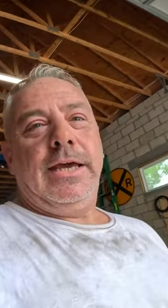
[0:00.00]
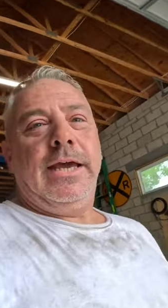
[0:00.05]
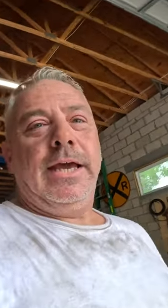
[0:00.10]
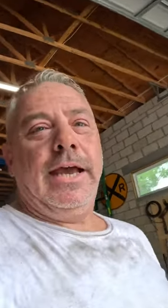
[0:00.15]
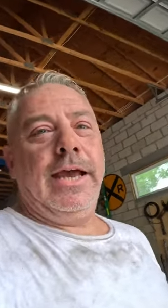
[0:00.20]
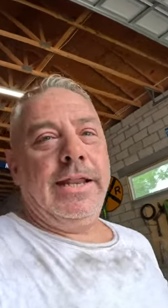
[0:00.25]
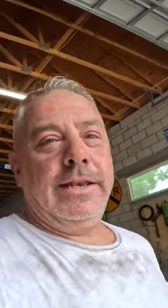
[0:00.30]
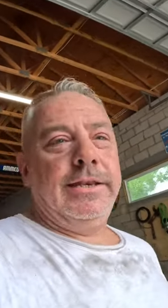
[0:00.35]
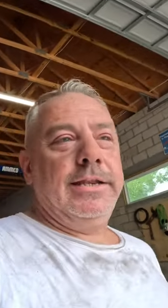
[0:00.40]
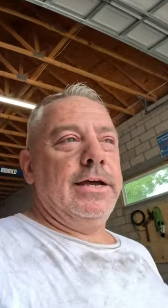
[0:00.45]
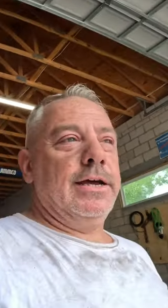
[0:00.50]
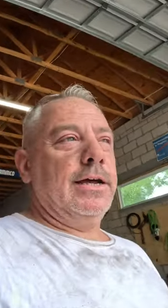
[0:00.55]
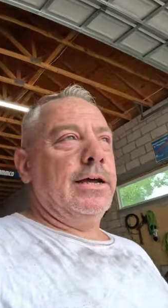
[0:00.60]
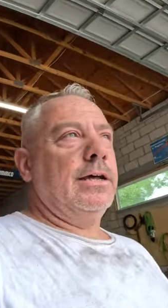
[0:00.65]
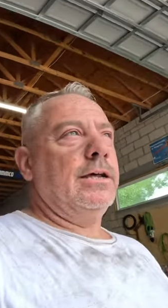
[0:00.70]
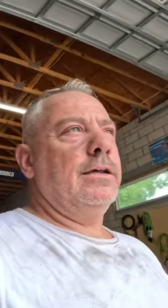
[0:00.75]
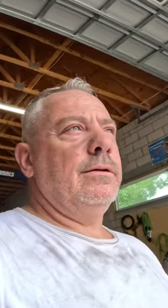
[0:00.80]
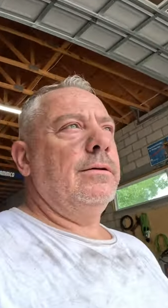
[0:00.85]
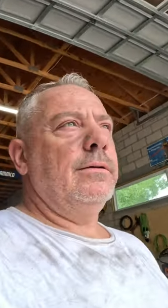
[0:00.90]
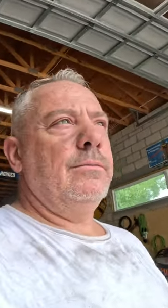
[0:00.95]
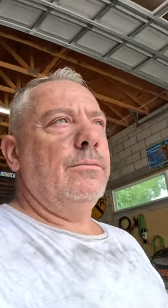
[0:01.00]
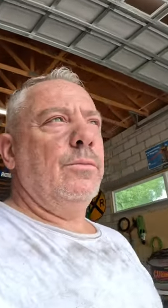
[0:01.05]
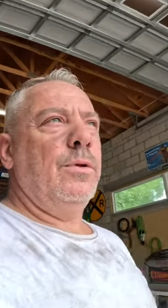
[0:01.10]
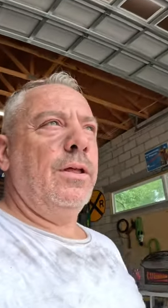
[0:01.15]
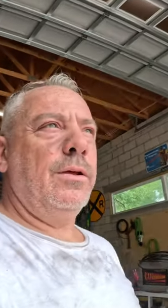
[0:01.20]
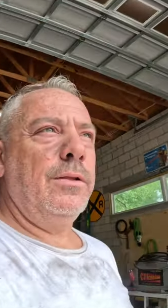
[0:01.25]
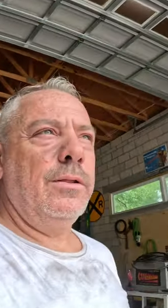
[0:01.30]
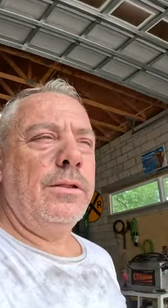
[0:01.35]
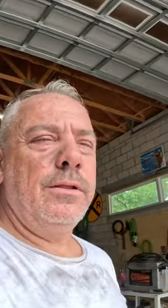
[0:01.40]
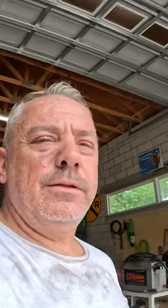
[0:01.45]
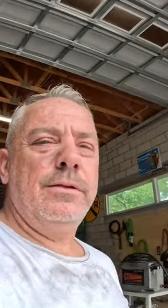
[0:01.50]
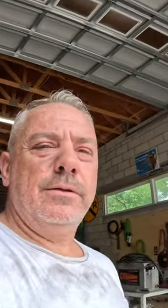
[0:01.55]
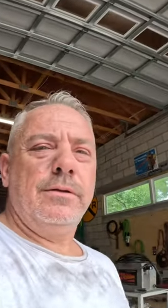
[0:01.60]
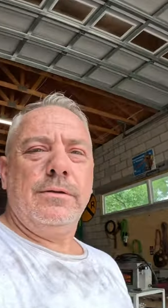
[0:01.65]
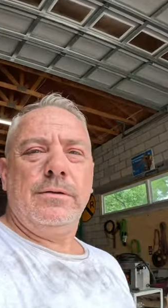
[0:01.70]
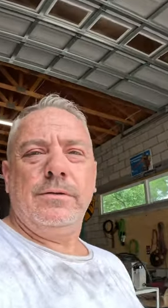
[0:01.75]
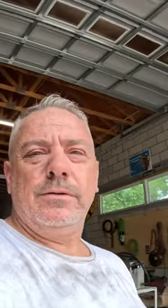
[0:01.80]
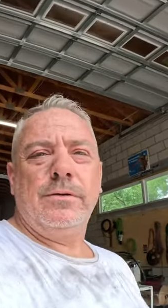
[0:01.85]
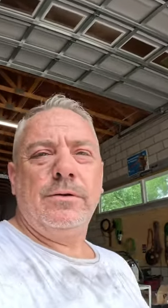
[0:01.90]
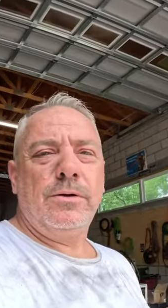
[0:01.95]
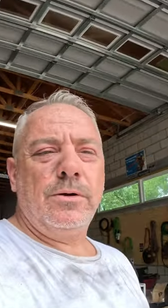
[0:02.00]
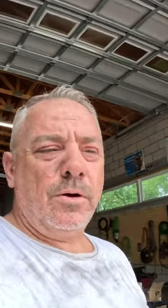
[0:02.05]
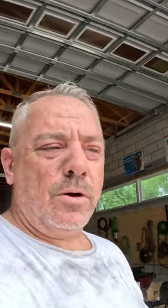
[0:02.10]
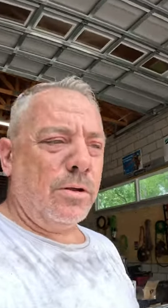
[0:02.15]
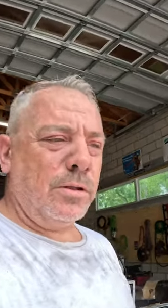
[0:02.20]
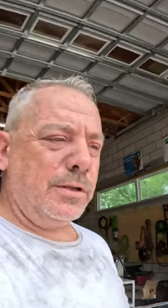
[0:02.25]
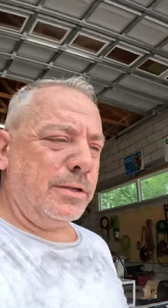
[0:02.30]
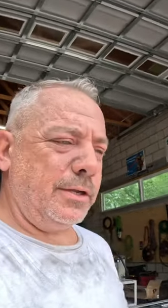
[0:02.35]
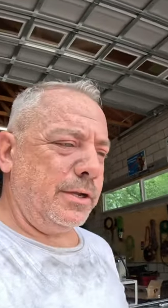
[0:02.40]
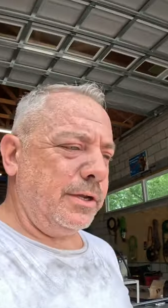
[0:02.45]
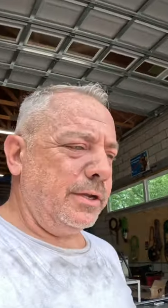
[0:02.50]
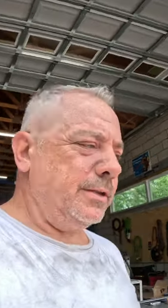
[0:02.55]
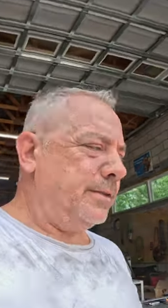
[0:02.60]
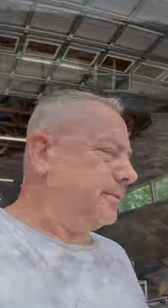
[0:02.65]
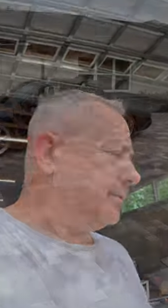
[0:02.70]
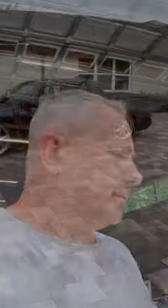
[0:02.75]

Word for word: And uh, well, call it good.